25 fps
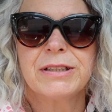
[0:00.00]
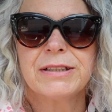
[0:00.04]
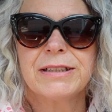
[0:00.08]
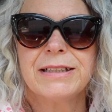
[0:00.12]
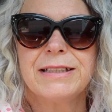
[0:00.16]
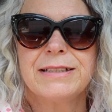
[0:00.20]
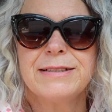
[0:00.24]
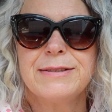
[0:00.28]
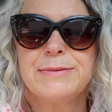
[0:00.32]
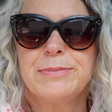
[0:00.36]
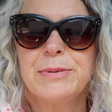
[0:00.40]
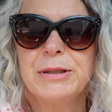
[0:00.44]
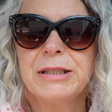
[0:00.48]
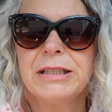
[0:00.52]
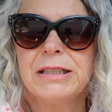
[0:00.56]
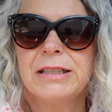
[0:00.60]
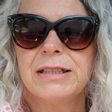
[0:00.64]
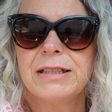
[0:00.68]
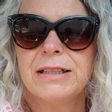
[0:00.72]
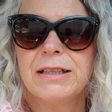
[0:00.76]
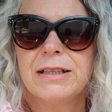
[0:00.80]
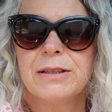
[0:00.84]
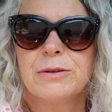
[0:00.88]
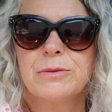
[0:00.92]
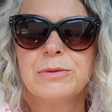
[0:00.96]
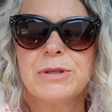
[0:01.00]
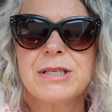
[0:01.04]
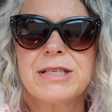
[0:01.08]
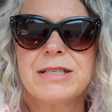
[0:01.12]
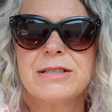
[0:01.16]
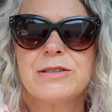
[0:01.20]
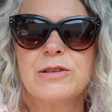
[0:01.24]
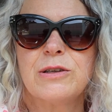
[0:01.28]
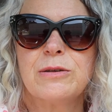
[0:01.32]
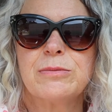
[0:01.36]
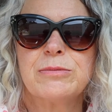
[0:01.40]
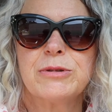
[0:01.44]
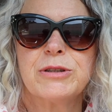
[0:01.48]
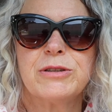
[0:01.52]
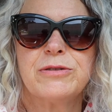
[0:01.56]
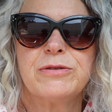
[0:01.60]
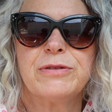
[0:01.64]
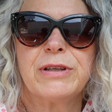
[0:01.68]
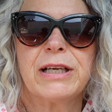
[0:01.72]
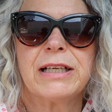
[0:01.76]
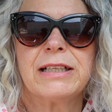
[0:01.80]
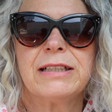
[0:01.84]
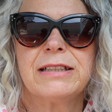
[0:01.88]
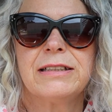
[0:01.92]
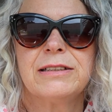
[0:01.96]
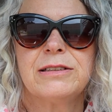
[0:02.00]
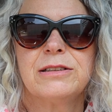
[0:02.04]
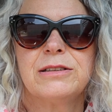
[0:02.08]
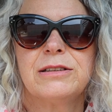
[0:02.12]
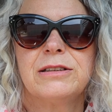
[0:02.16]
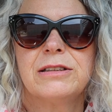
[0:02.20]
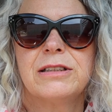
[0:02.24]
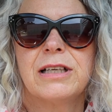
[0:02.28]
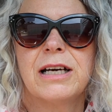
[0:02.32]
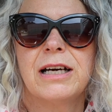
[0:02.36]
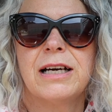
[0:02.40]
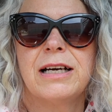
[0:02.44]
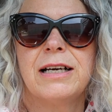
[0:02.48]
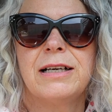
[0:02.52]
Gisborne, we stopped off at a little